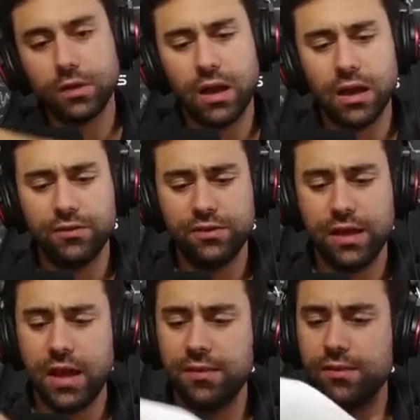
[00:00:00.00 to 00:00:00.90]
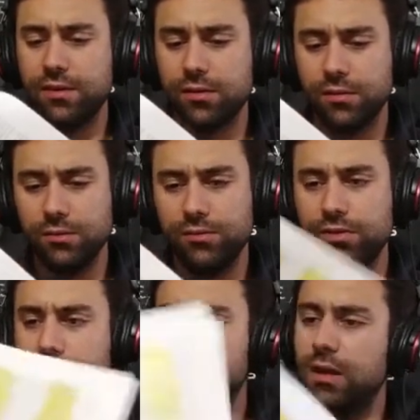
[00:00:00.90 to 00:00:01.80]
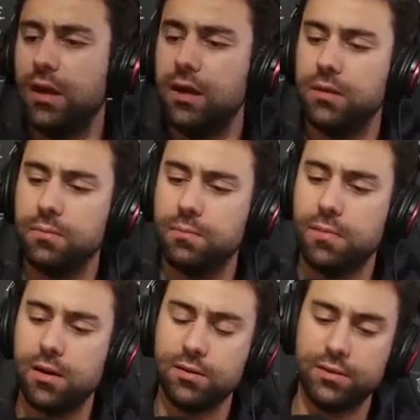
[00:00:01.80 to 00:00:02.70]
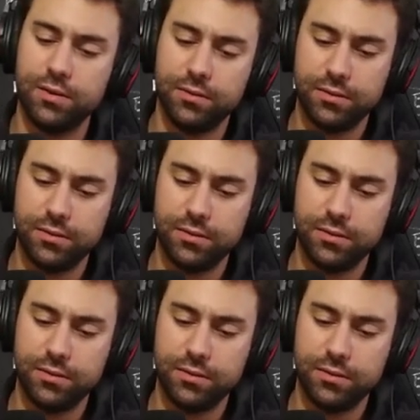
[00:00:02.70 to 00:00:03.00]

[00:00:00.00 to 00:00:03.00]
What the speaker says: I actually have the conclusion. I marked it.